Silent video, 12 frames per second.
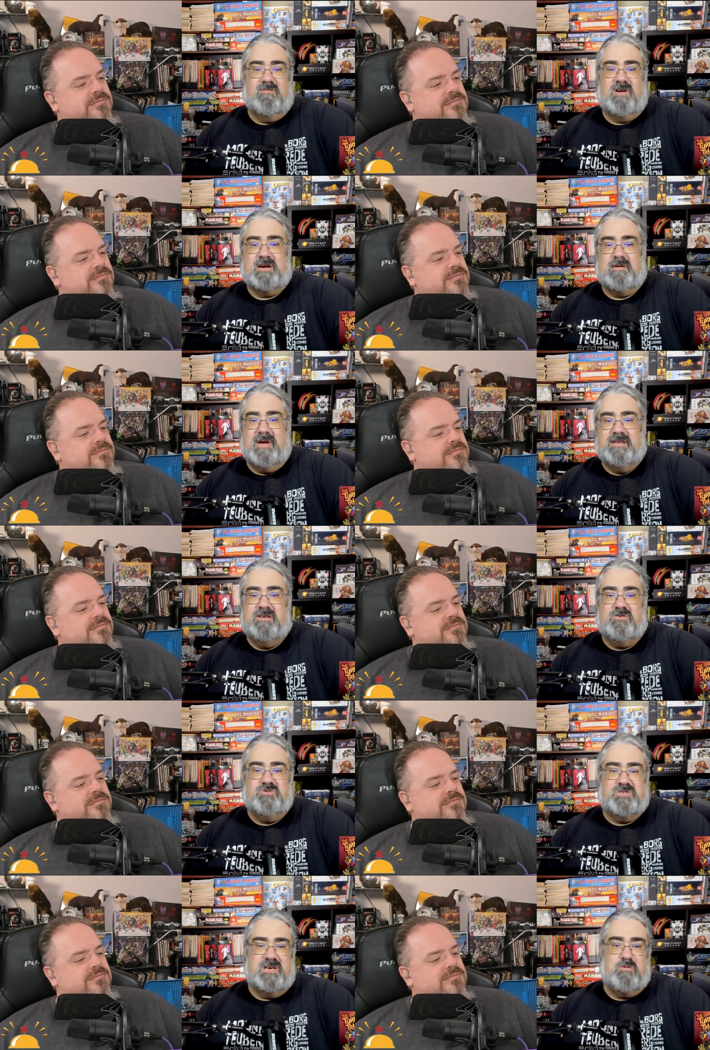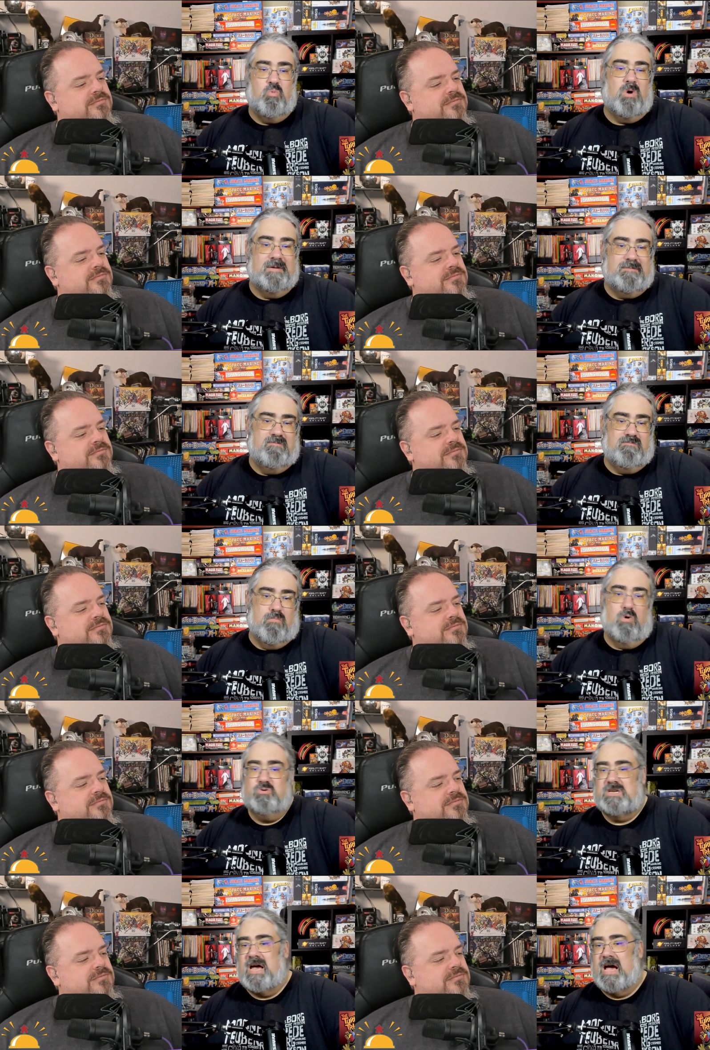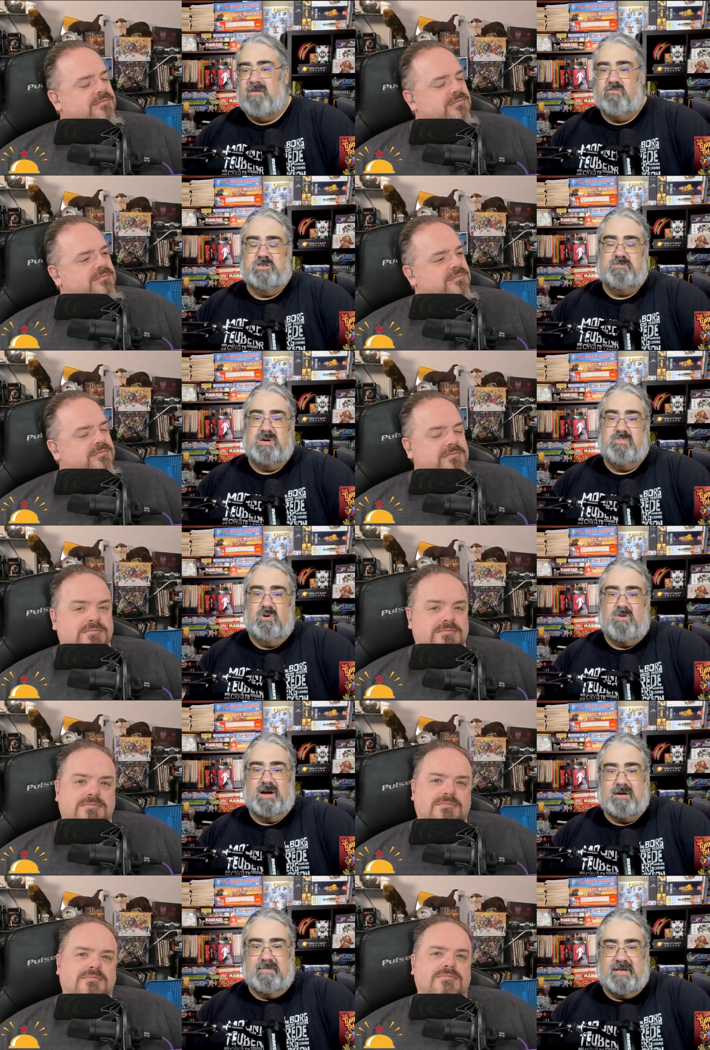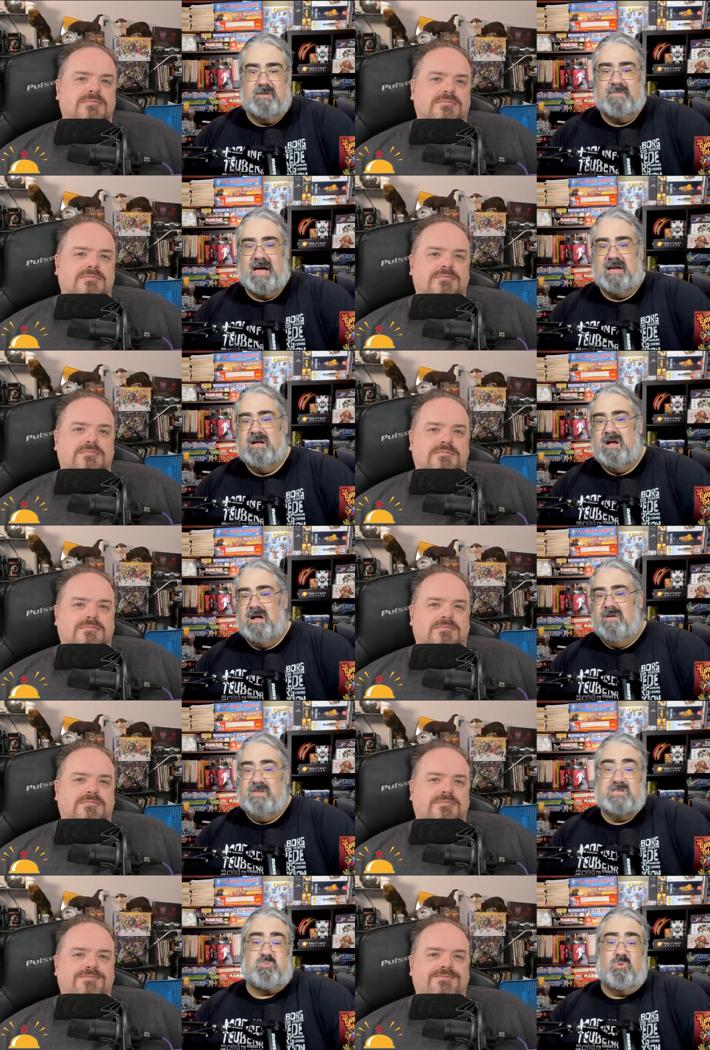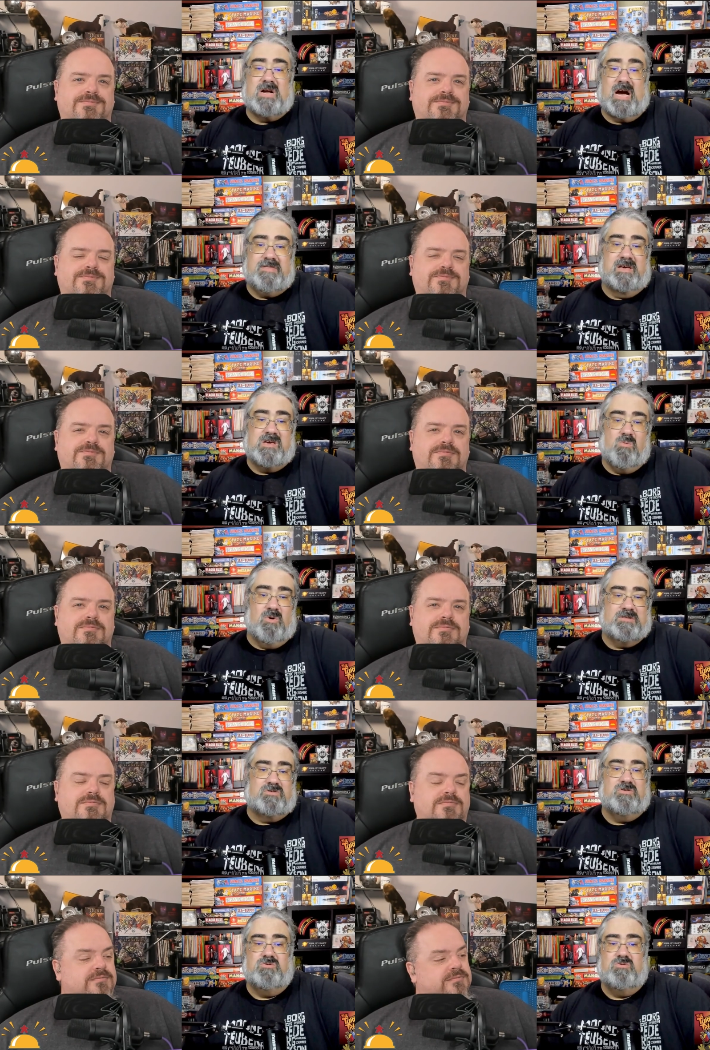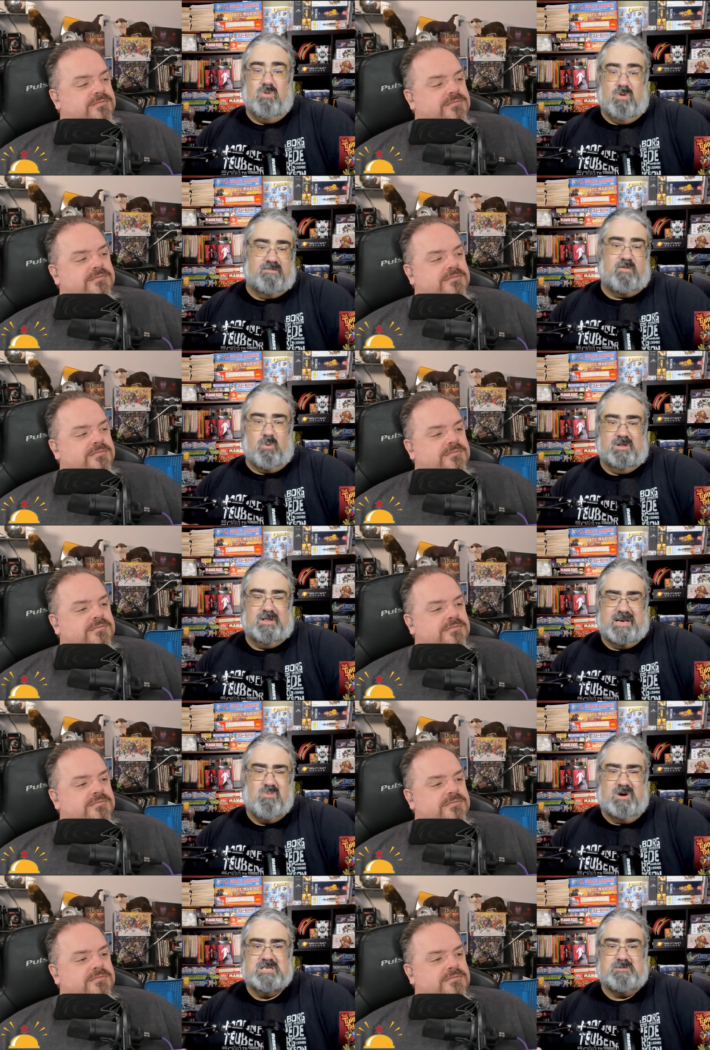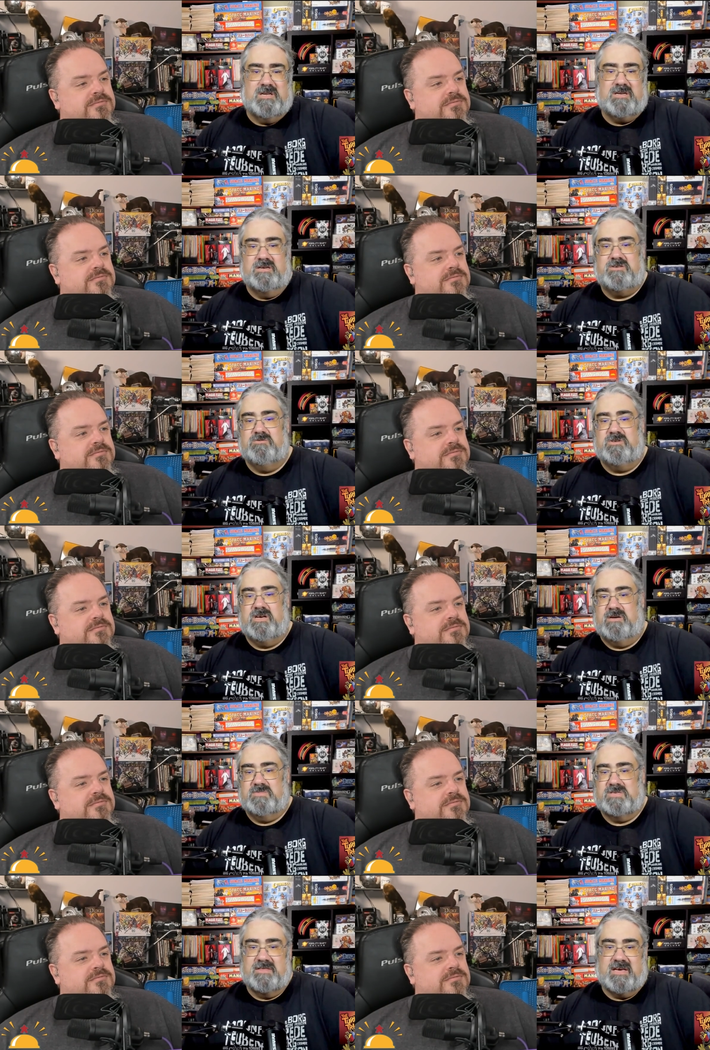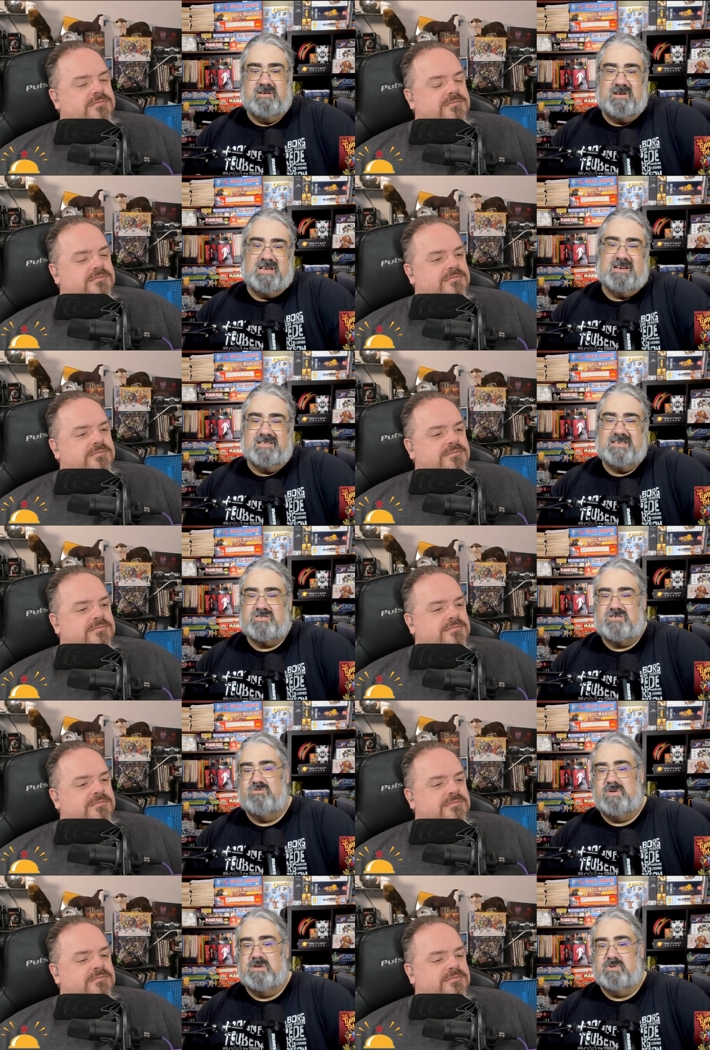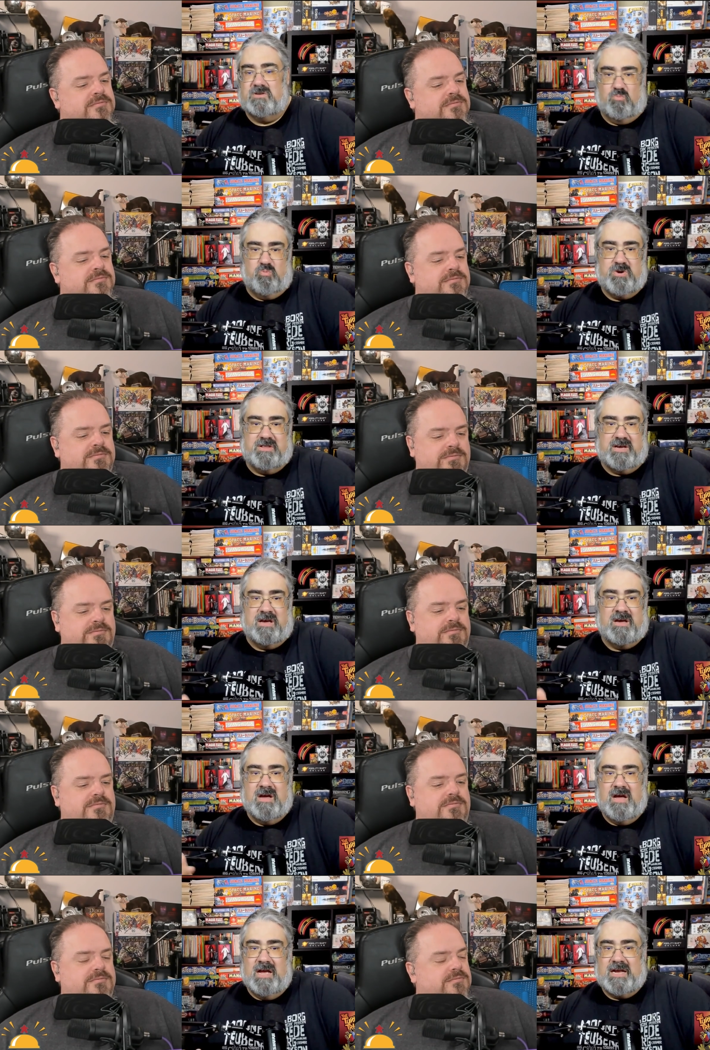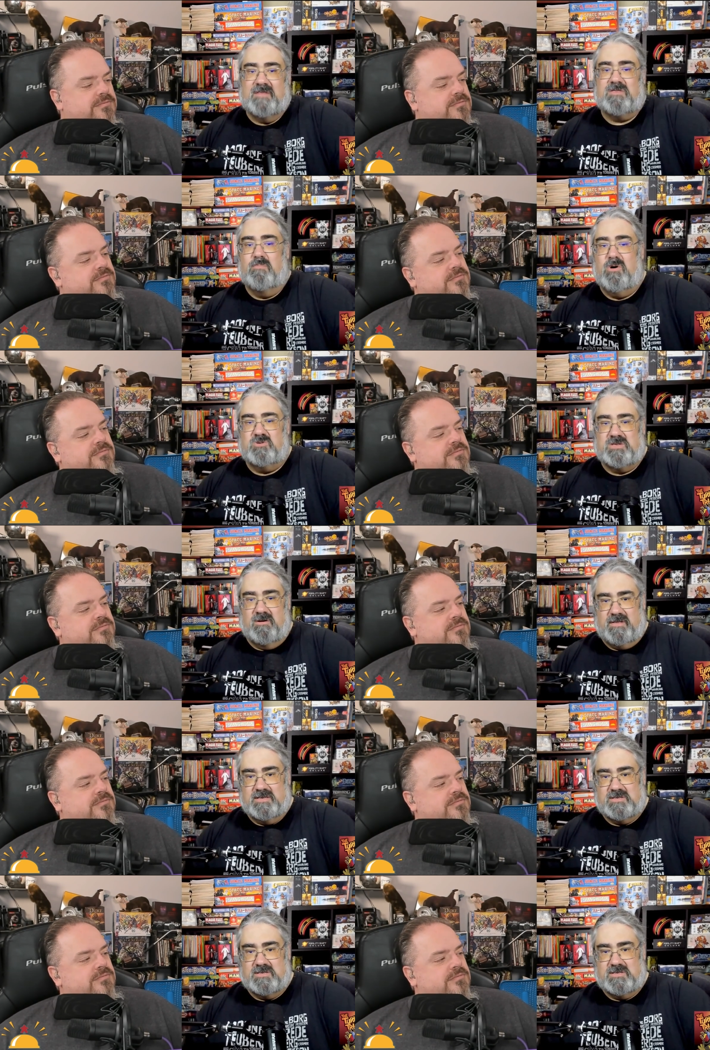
Speaker 1: I recommend to see what most average people recommend them at. This one, I think you want two or four. Like you want to split into two teams. I think you need at least two people to really get the most out of